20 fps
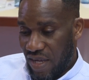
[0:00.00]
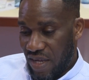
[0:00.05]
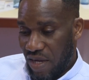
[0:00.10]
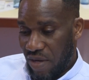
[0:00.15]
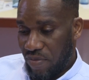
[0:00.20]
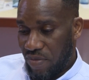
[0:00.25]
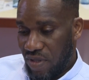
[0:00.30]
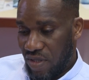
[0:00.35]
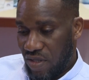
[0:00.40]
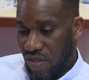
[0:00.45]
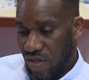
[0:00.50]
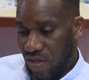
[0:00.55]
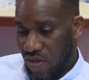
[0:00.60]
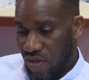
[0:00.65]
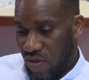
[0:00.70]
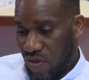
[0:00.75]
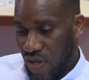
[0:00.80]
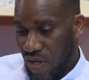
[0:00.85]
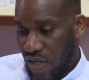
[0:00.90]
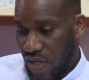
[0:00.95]
kept,
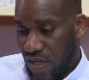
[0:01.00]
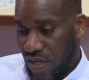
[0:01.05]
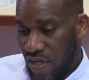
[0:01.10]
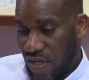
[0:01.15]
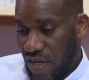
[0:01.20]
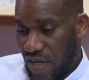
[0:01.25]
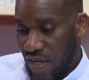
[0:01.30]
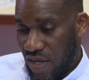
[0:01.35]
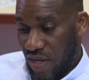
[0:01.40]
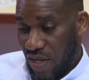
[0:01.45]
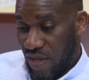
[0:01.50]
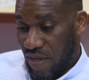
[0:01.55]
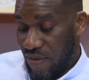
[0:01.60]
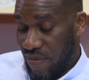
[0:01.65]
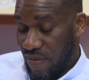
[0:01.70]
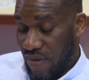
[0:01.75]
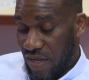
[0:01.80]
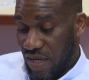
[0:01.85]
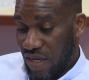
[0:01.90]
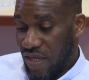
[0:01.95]
and
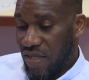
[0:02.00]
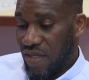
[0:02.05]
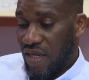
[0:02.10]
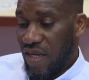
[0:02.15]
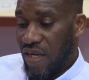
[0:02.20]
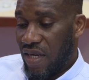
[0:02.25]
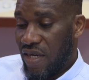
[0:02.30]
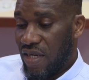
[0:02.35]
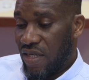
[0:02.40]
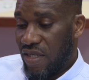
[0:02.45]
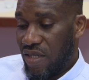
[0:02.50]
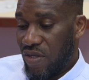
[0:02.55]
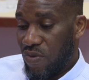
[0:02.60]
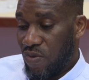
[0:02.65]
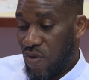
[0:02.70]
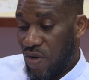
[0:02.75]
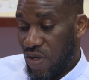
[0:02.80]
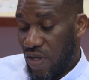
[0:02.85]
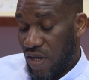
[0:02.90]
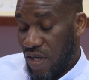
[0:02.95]
it is a healthy
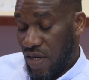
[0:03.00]
one.